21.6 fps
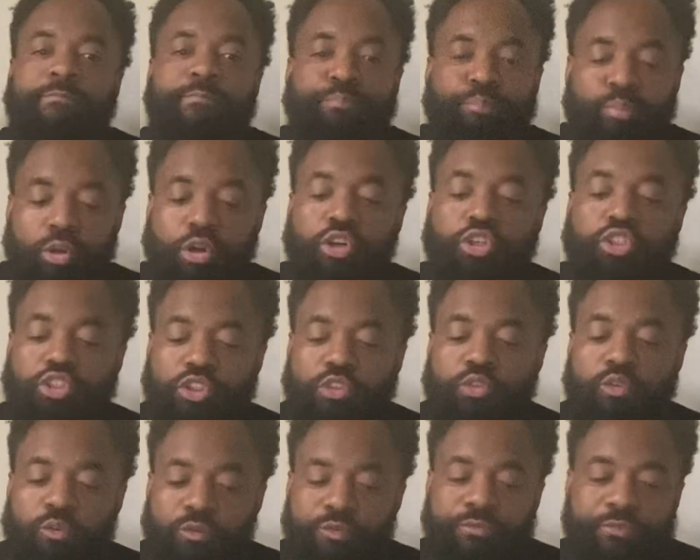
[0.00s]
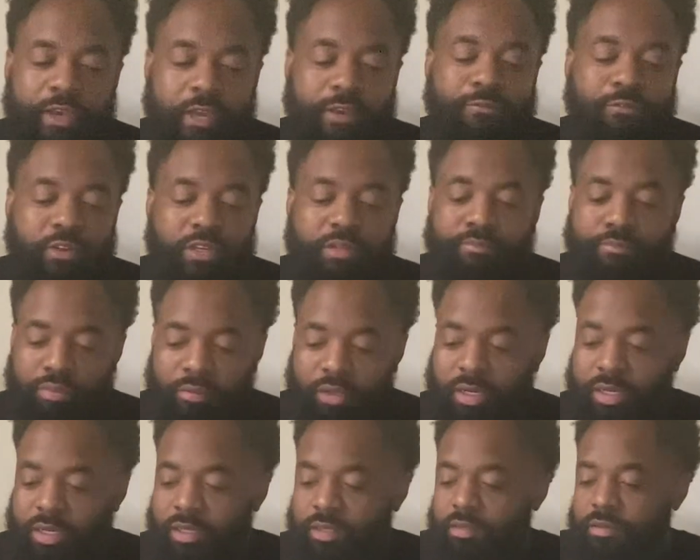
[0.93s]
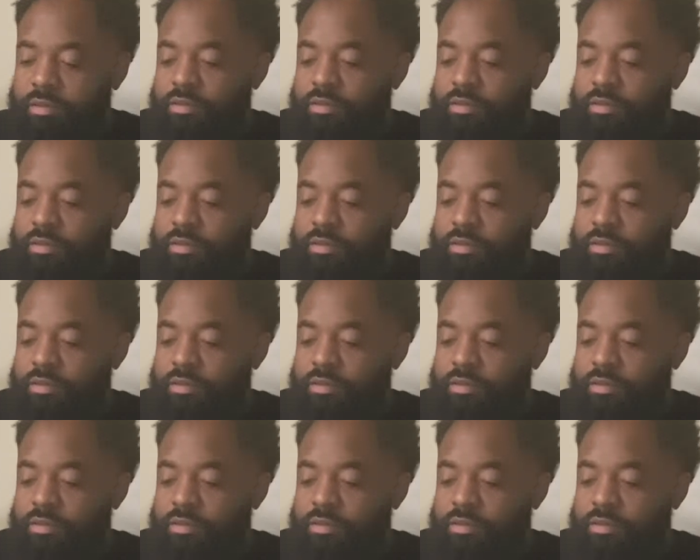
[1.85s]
personal favorite brand.